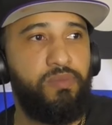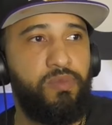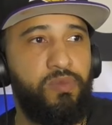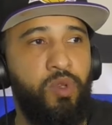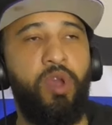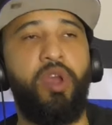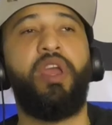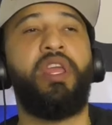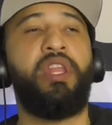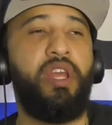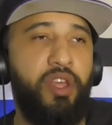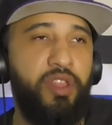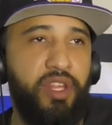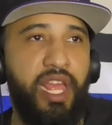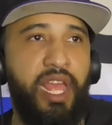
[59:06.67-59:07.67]
uh, in the
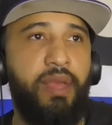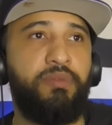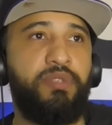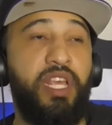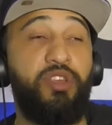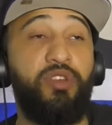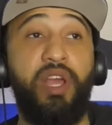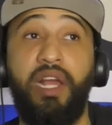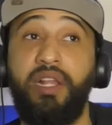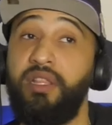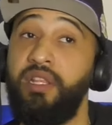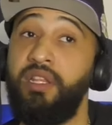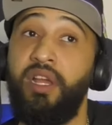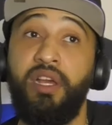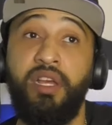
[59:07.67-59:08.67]
other games, yeah, you got
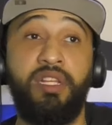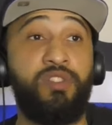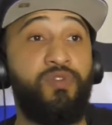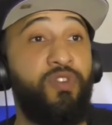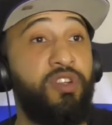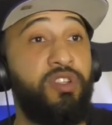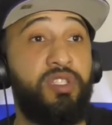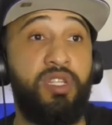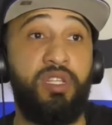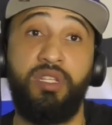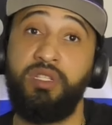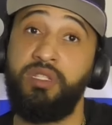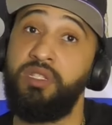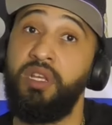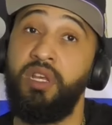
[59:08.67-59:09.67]
the Nuggets
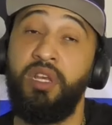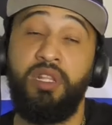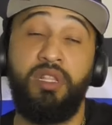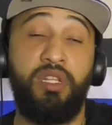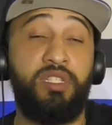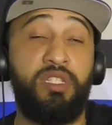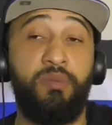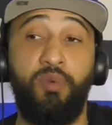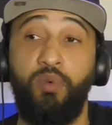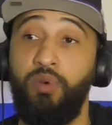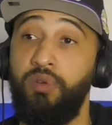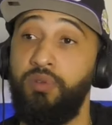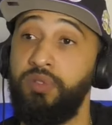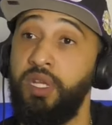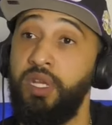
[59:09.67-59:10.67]
versus the
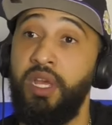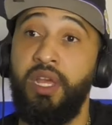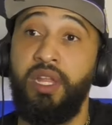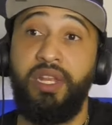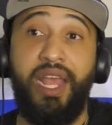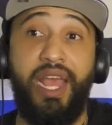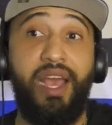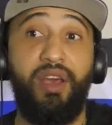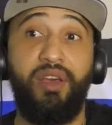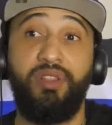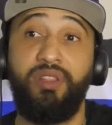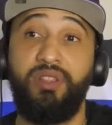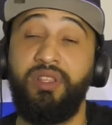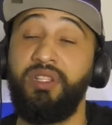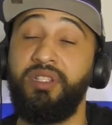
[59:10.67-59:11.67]
Timberwolves. Now
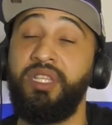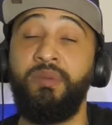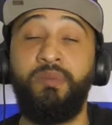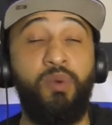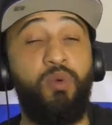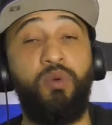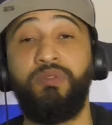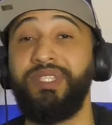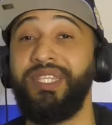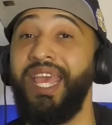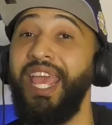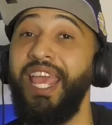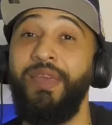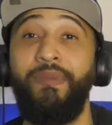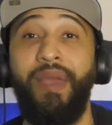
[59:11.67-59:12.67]
the Timberwolves
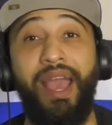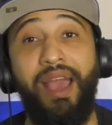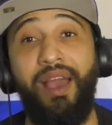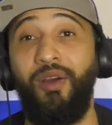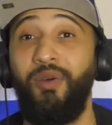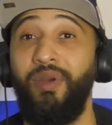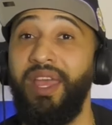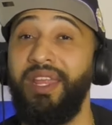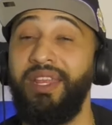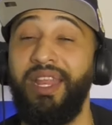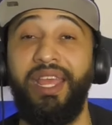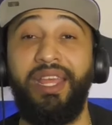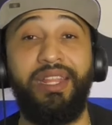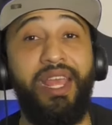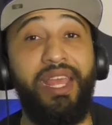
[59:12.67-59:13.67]
came out and
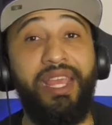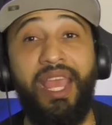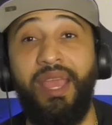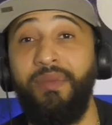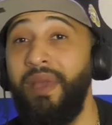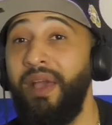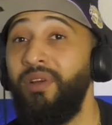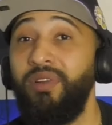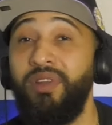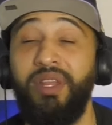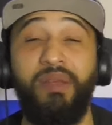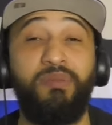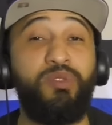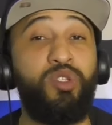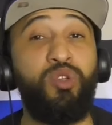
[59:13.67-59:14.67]
they they came out on
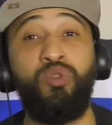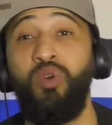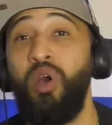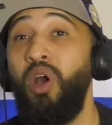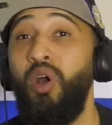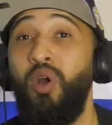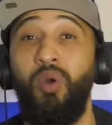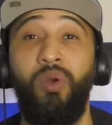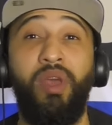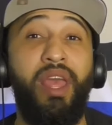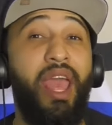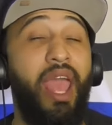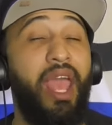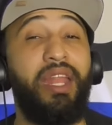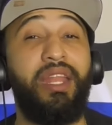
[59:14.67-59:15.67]
them 2-0
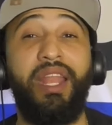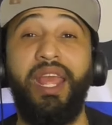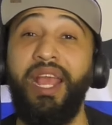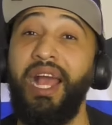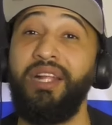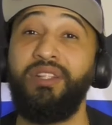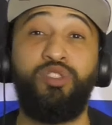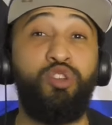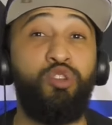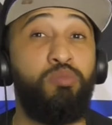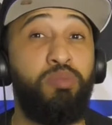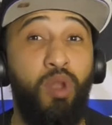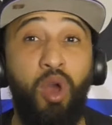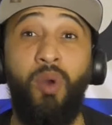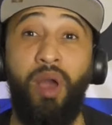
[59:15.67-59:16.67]
and they got two
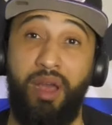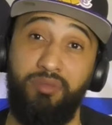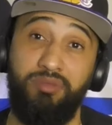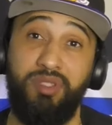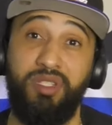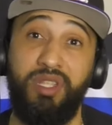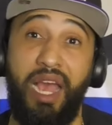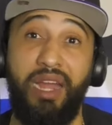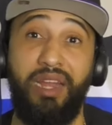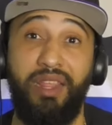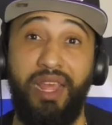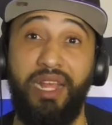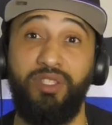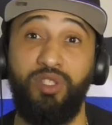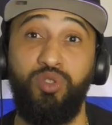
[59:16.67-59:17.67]
blowouts out of
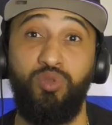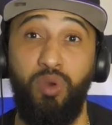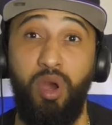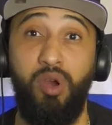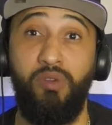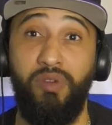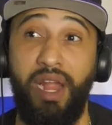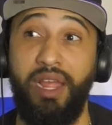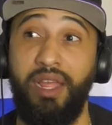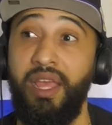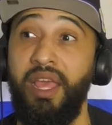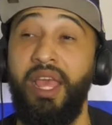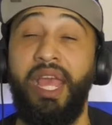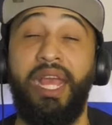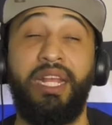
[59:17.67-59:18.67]
that 2-0, right?
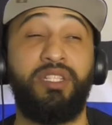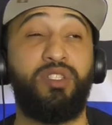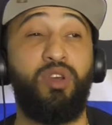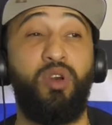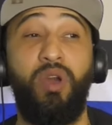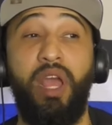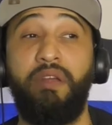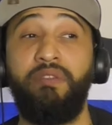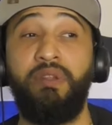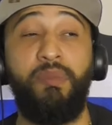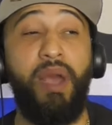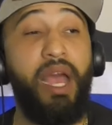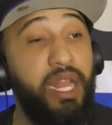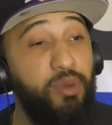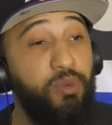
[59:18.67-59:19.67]
And so
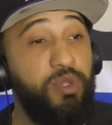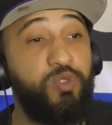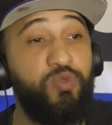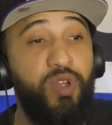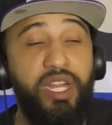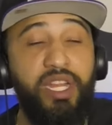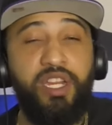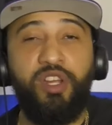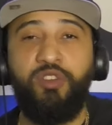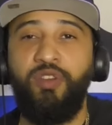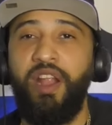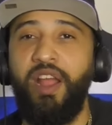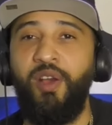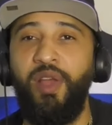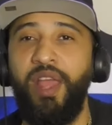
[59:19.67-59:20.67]
everybody was ready to
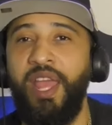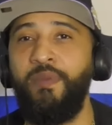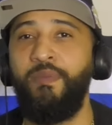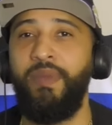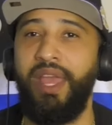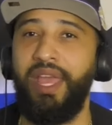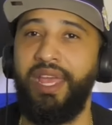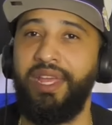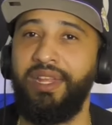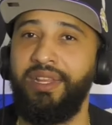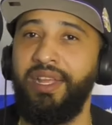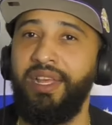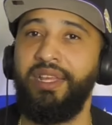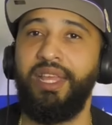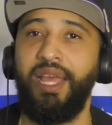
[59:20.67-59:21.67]
crown Ant-Man
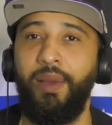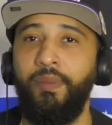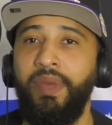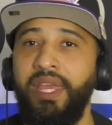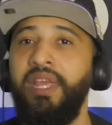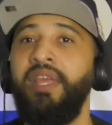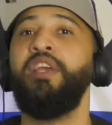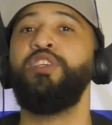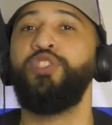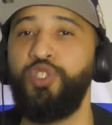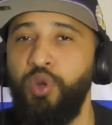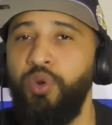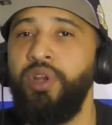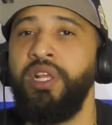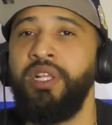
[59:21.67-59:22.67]
you know I mean?
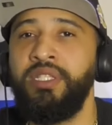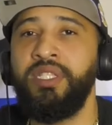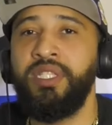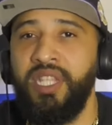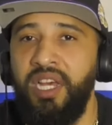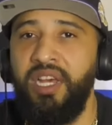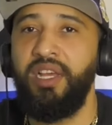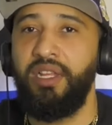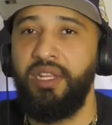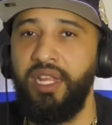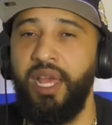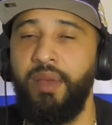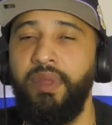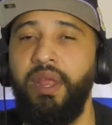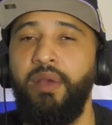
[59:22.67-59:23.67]
Jordan's son. You
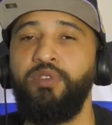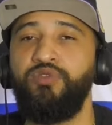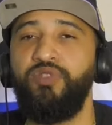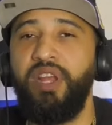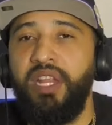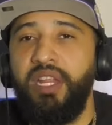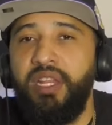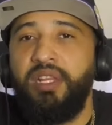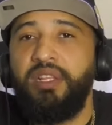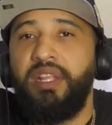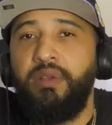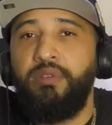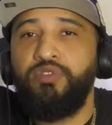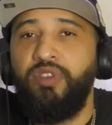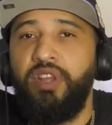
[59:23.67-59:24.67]
know I mean? They was ready to
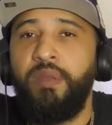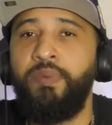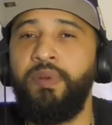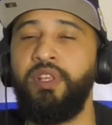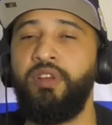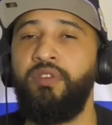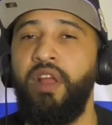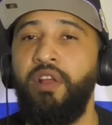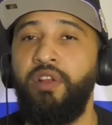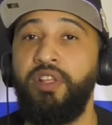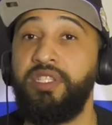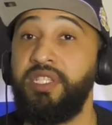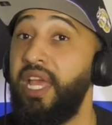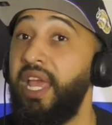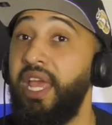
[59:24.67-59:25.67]
they was ready to put the crown on
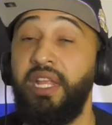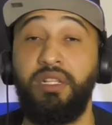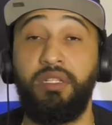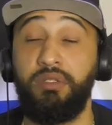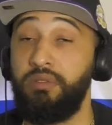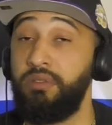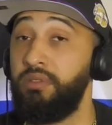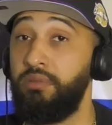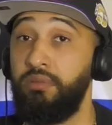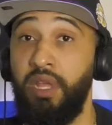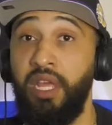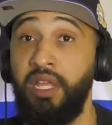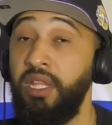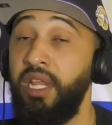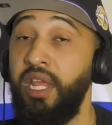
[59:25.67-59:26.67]
set. And
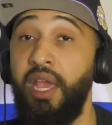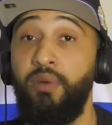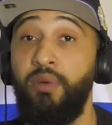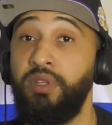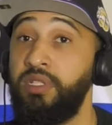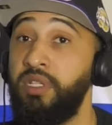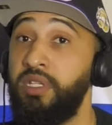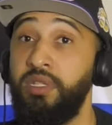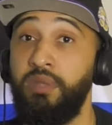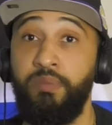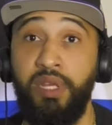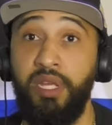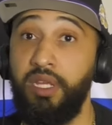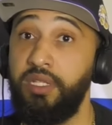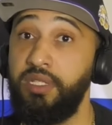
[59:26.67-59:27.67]
Anthony Edwards is a
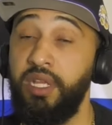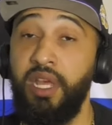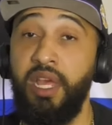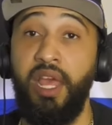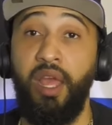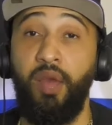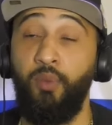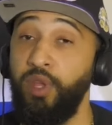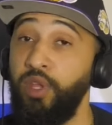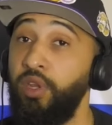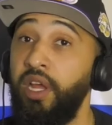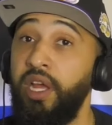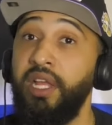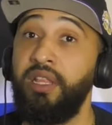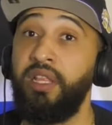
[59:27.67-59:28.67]
beast. When you
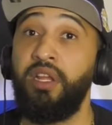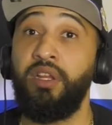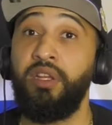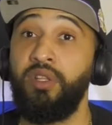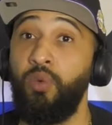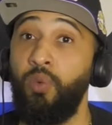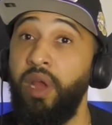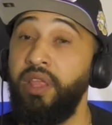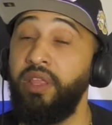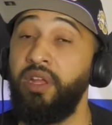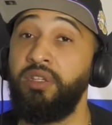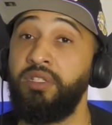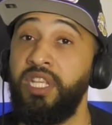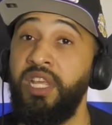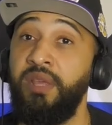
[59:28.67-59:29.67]
look at their the way
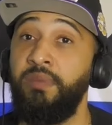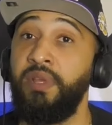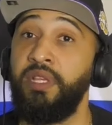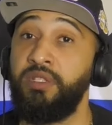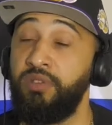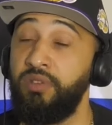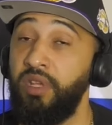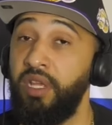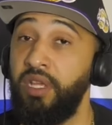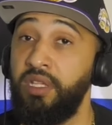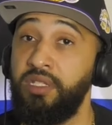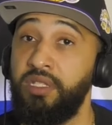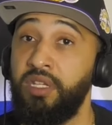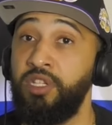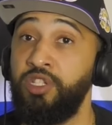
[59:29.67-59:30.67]
their team is
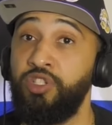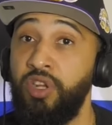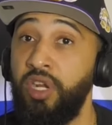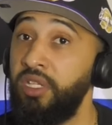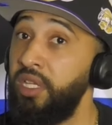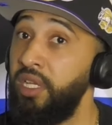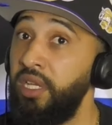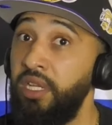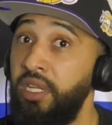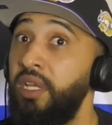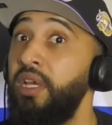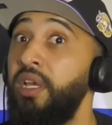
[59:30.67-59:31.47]
is constructed,